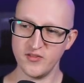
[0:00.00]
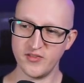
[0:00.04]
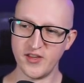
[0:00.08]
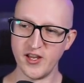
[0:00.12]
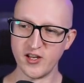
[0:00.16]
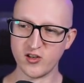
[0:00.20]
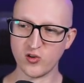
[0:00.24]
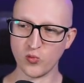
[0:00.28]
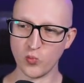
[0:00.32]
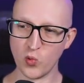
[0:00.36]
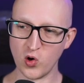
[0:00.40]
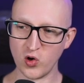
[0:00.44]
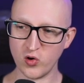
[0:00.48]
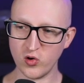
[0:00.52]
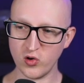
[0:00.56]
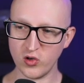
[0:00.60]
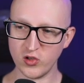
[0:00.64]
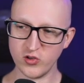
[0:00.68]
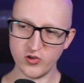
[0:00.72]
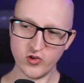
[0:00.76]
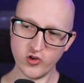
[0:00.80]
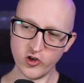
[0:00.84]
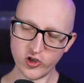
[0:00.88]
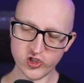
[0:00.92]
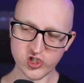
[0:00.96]
that will
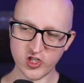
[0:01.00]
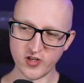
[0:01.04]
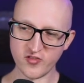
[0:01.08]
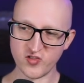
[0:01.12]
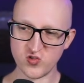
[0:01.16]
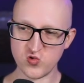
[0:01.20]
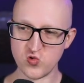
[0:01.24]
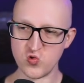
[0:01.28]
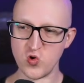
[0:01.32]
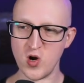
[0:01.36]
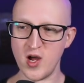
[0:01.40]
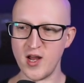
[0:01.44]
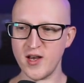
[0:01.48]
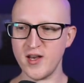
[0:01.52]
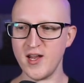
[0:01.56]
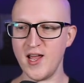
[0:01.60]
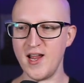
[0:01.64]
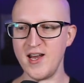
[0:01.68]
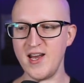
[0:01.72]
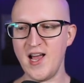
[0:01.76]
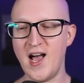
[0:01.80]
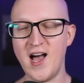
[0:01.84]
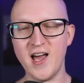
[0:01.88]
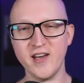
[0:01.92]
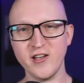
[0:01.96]
not just run
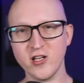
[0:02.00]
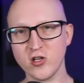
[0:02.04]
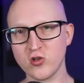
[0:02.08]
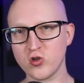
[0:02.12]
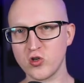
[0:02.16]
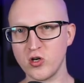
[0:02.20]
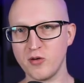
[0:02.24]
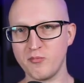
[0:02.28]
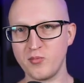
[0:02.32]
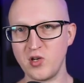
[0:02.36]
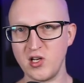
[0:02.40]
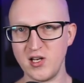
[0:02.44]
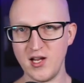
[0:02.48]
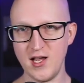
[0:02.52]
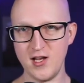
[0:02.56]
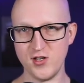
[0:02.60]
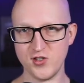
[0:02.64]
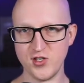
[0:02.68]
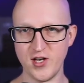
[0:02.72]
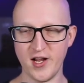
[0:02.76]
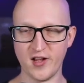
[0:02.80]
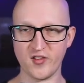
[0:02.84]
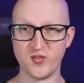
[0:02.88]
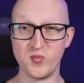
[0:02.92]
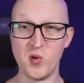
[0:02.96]
an unencrypted
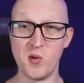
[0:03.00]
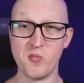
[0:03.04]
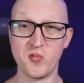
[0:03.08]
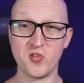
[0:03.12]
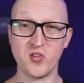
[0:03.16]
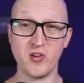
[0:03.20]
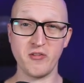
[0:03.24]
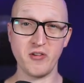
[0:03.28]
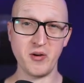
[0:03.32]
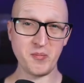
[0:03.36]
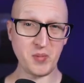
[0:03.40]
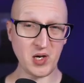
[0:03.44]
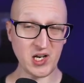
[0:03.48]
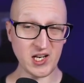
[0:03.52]
Nginx web server,